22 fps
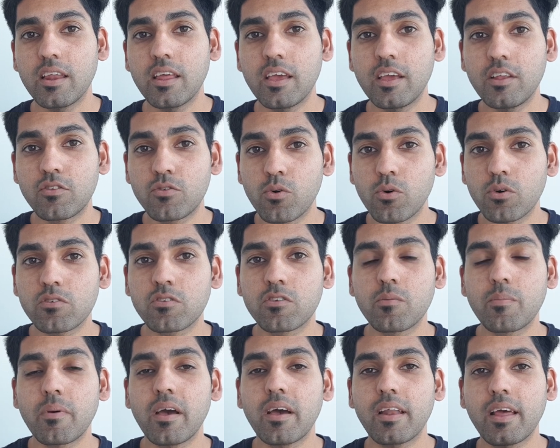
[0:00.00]
he talks
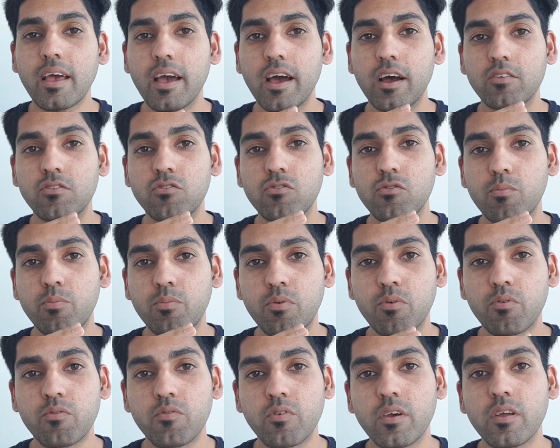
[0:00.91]
about how to
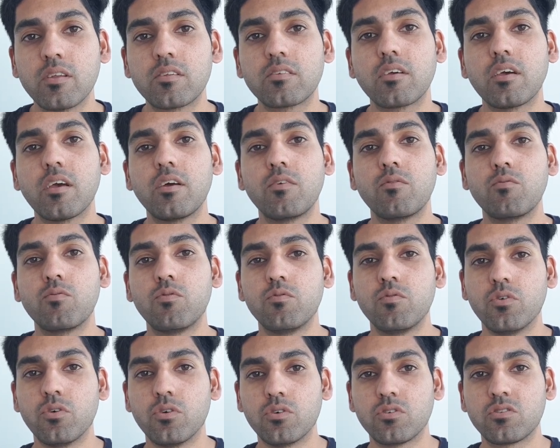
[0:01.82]
prevent and
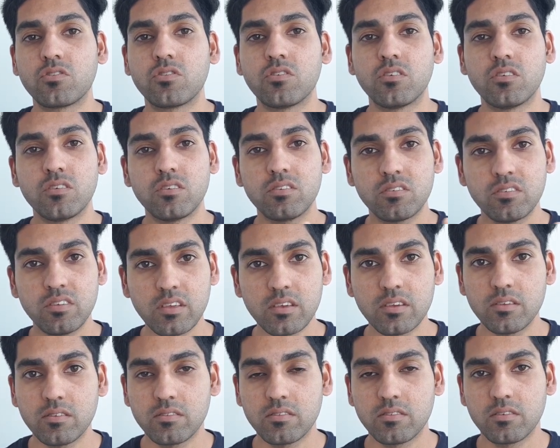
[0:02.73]
reverse
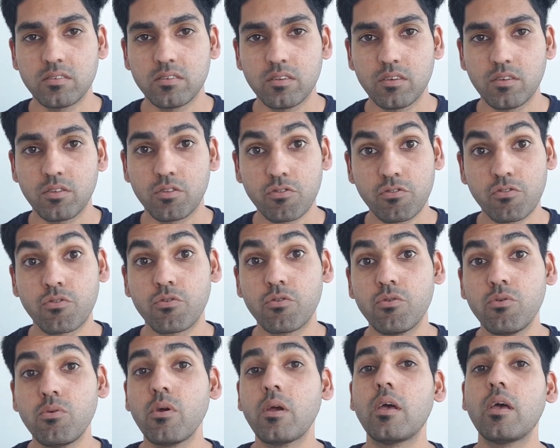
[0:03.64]
disease
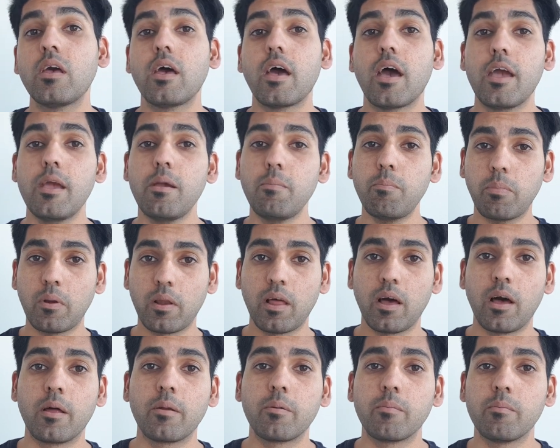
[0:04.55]
through a
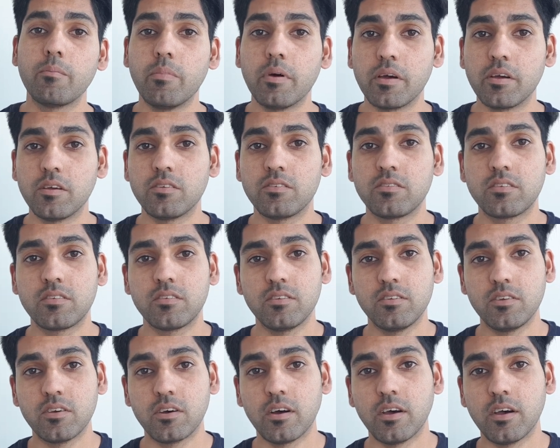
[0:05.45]
plant based
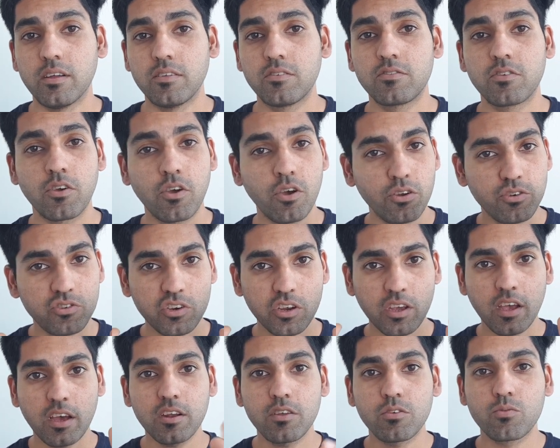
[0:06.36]
diet. So go
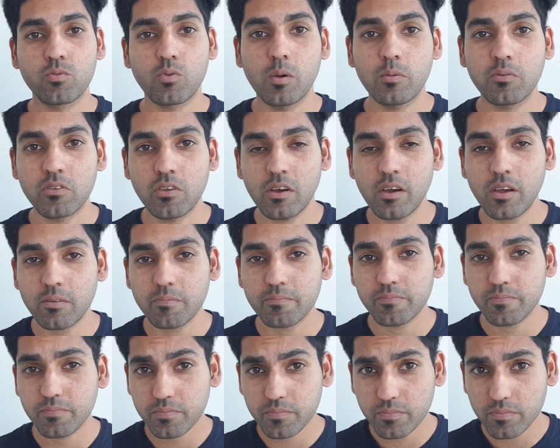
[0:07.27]
check out his website,
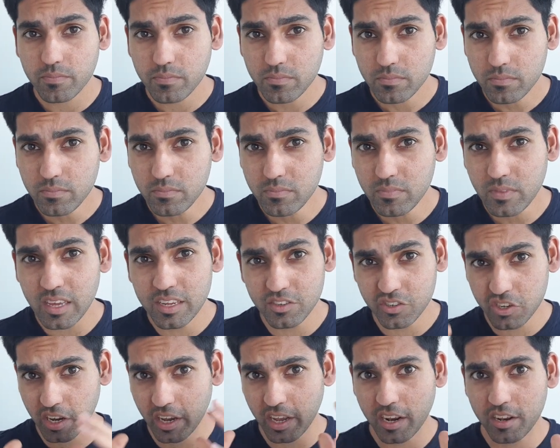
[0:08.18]
and
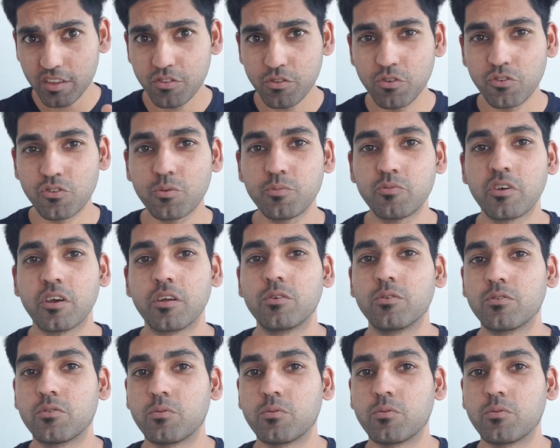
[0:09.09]
check out his YouTube channel as